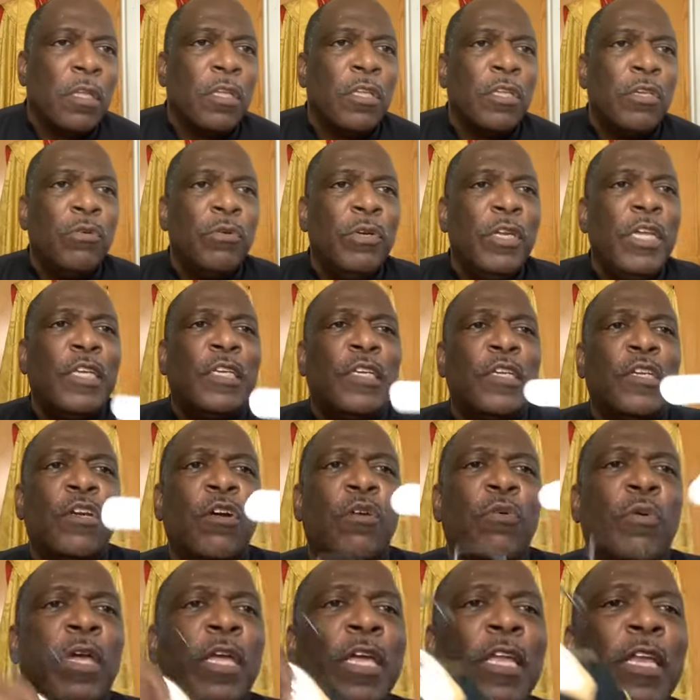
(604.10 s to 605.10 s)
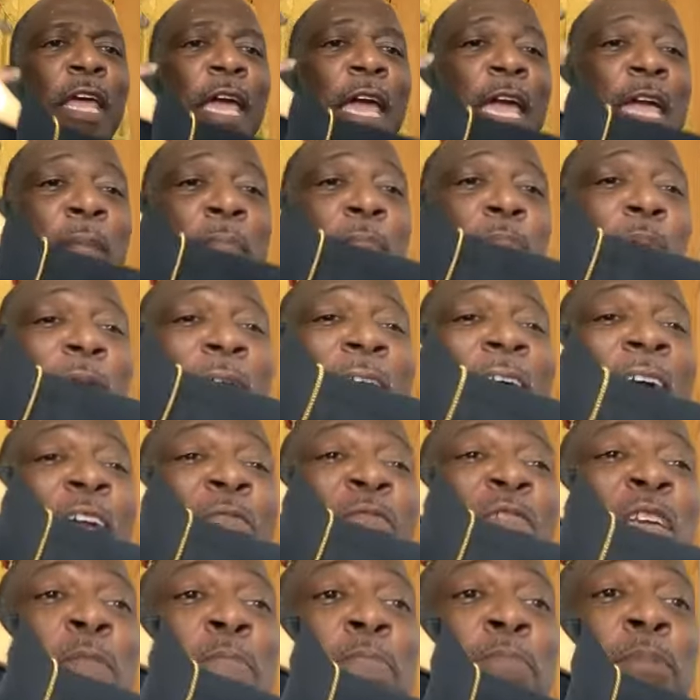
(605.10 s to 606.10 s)
You need to go in a
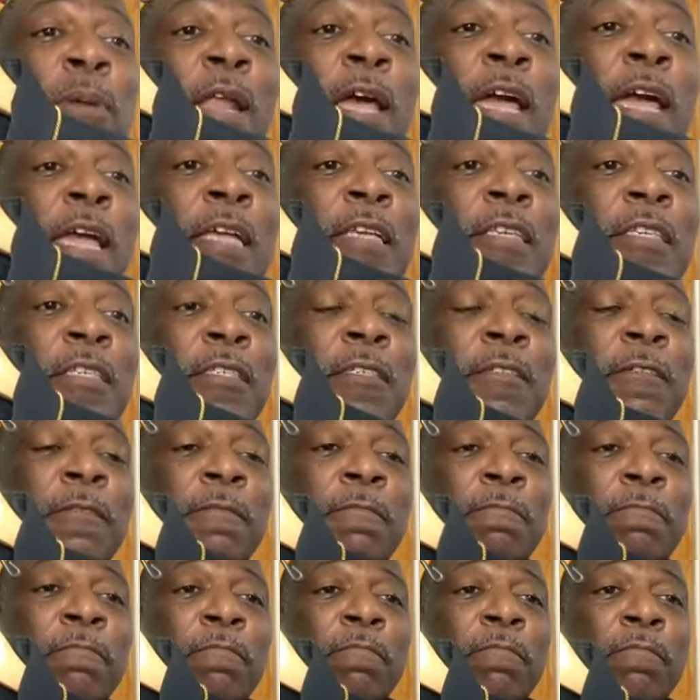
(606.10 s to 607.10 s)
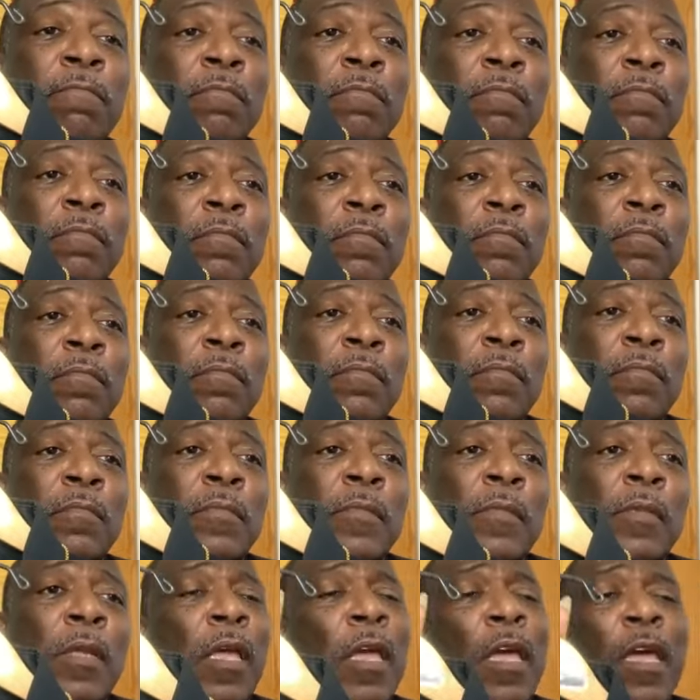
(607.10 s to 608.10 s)
private place,
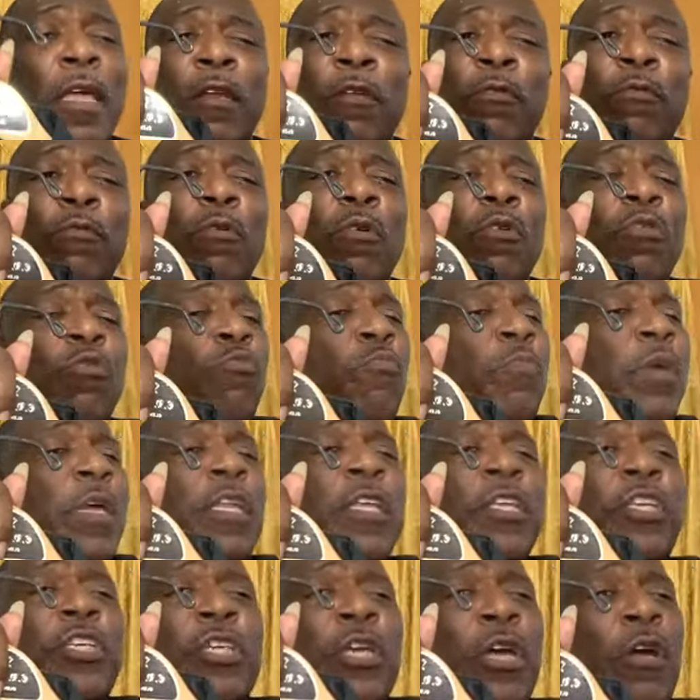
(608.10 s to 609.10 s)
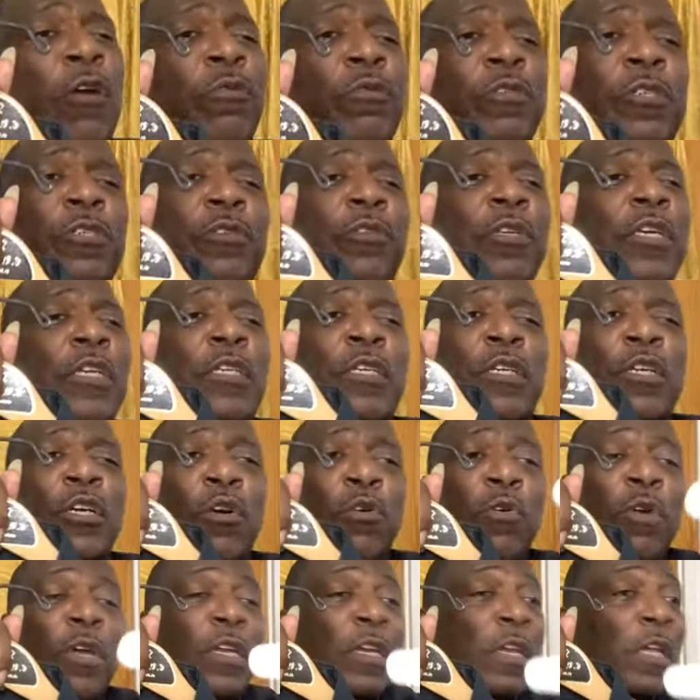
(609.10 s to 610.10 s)
in a room in the church. You need to
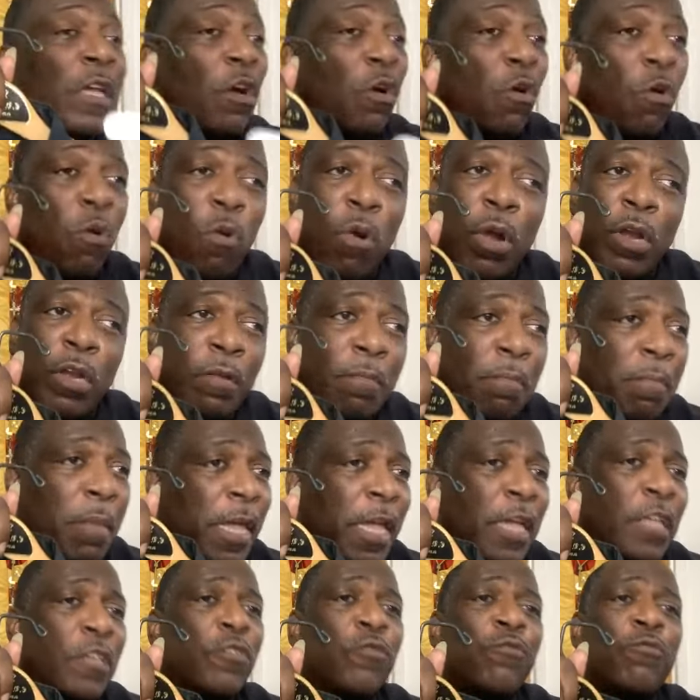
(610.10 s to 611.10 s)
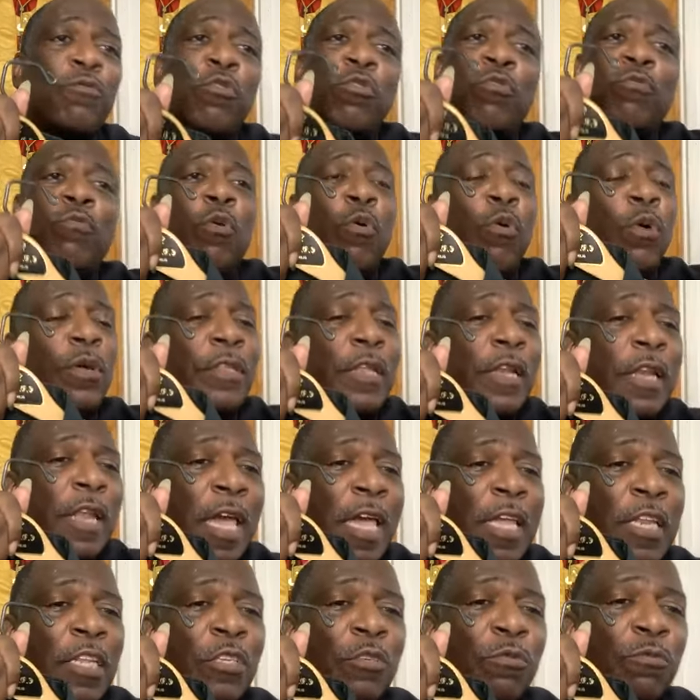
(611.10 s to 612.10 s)
go in or the men's room or the
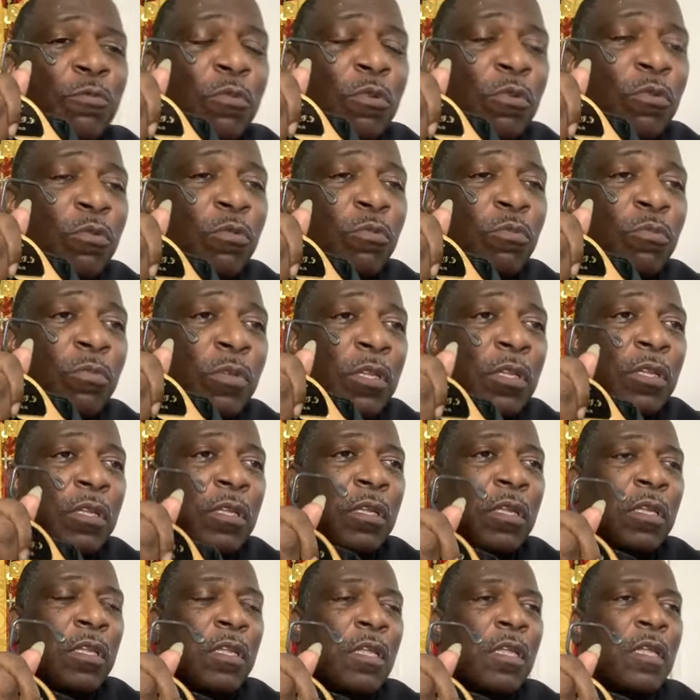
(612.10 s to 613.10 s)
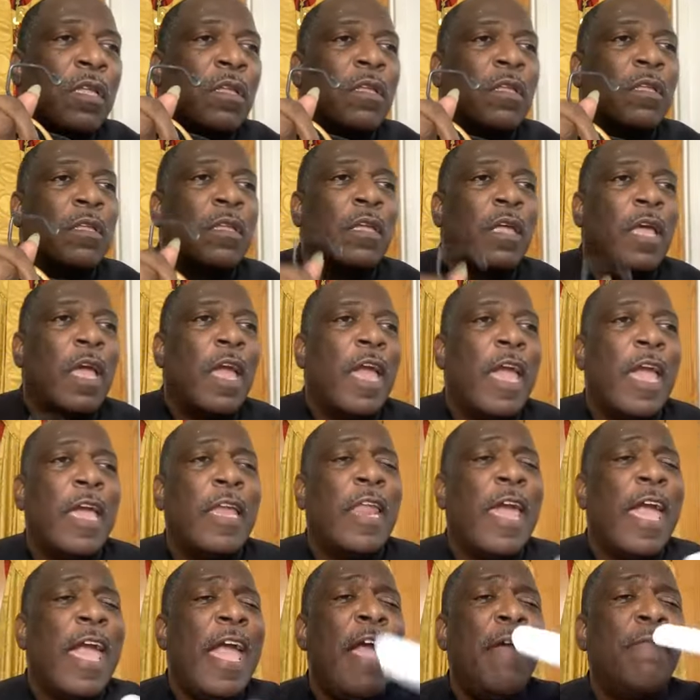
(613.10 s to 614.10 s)
ladies' room
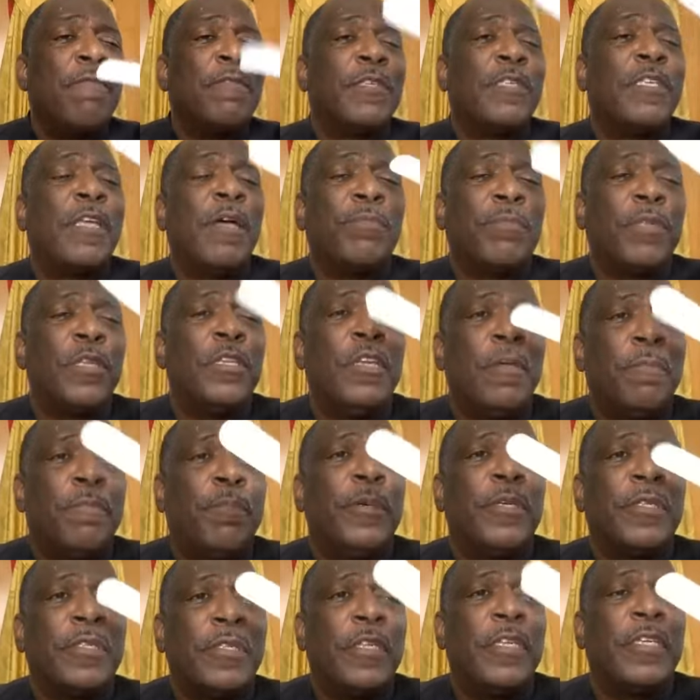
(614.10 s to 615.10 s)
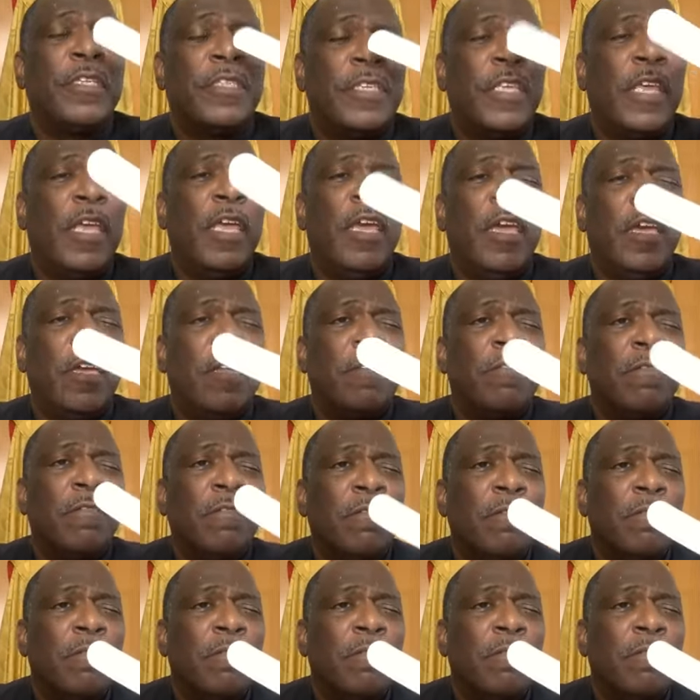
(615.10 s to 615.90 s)
and have something to put this in.